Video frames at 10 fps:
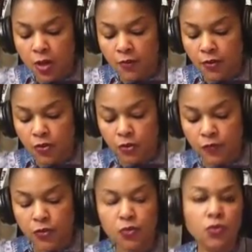For those of
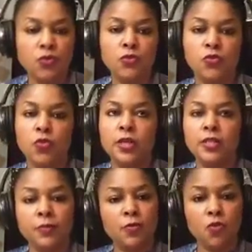you who want
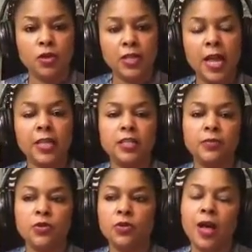something more
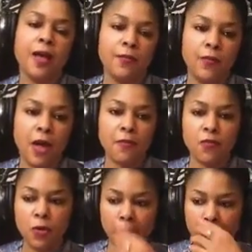tangible, I'm
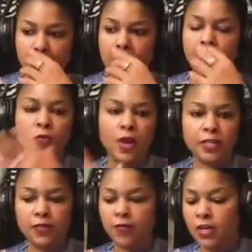more like that. I can watch
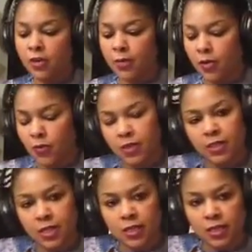the video, but I want to
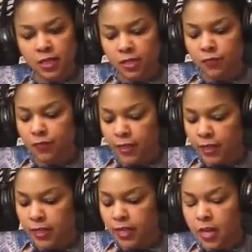see it, touch it, feel
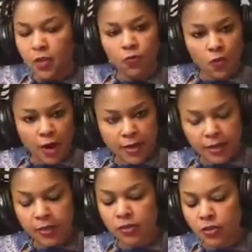it, write
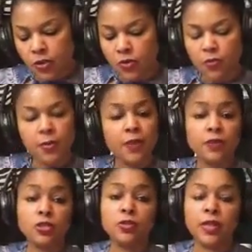it. So you'll be able
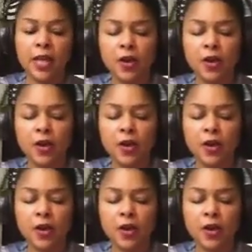to do that.